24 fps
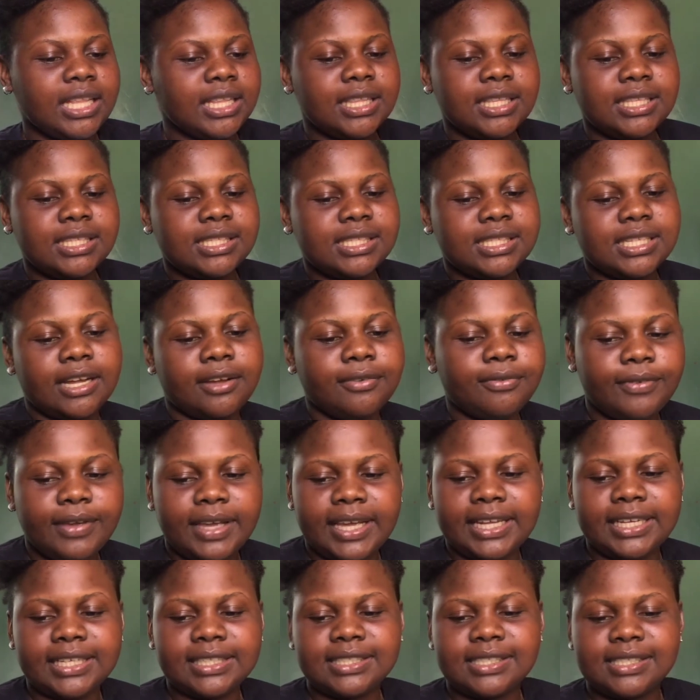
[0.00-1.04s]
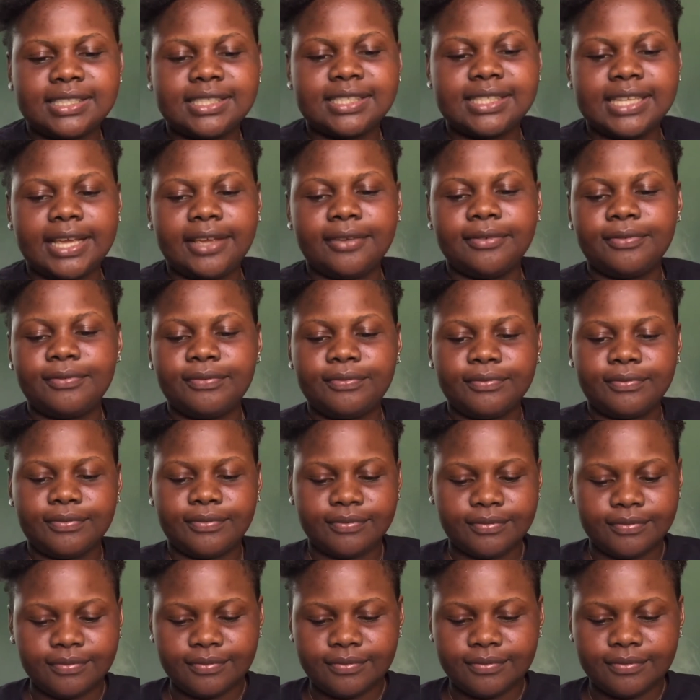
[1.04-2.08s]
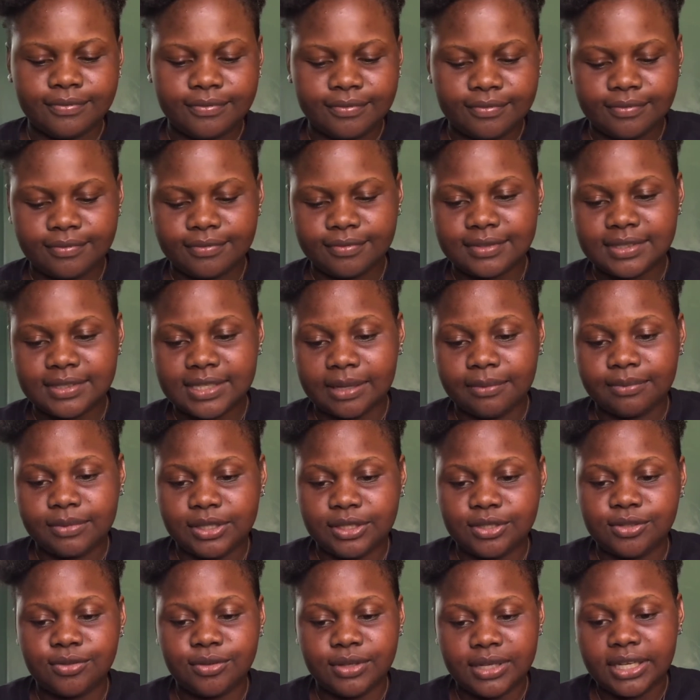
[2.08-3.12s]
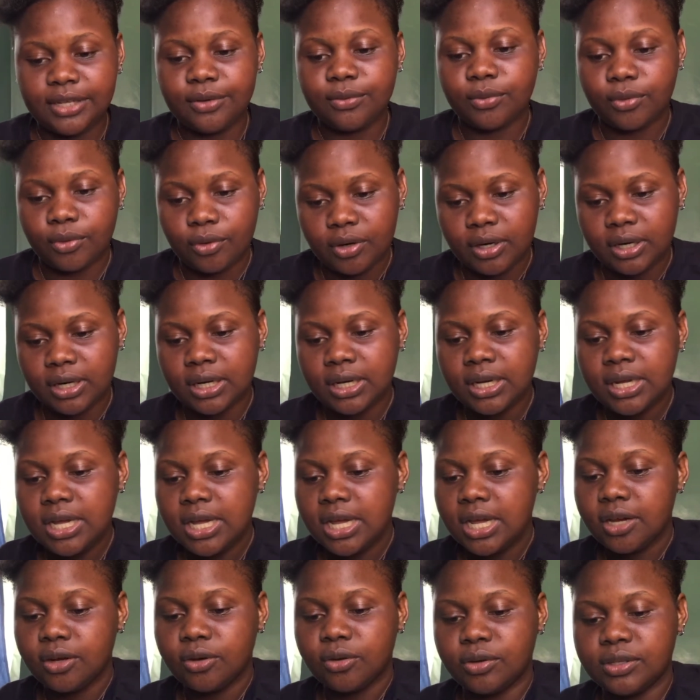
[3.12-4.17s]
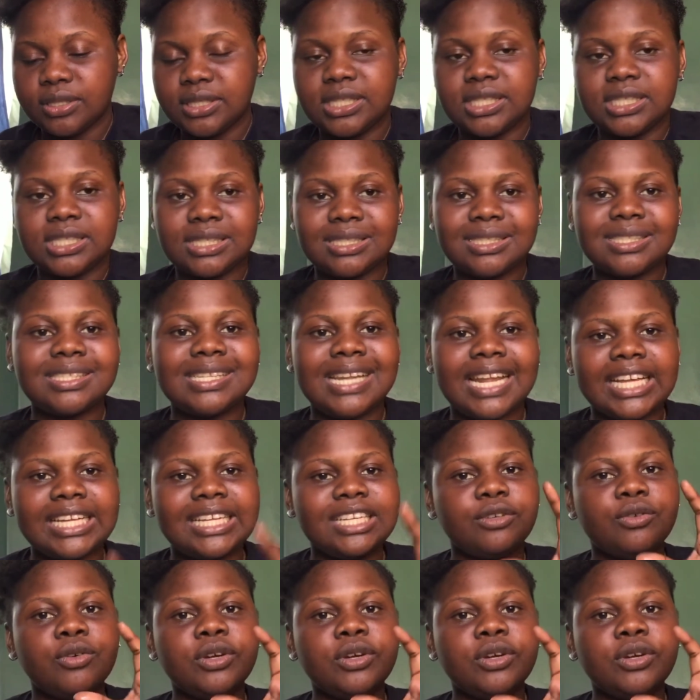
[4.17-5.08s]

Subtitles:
this stuff ain't safe. Something's really wrong, because it's like it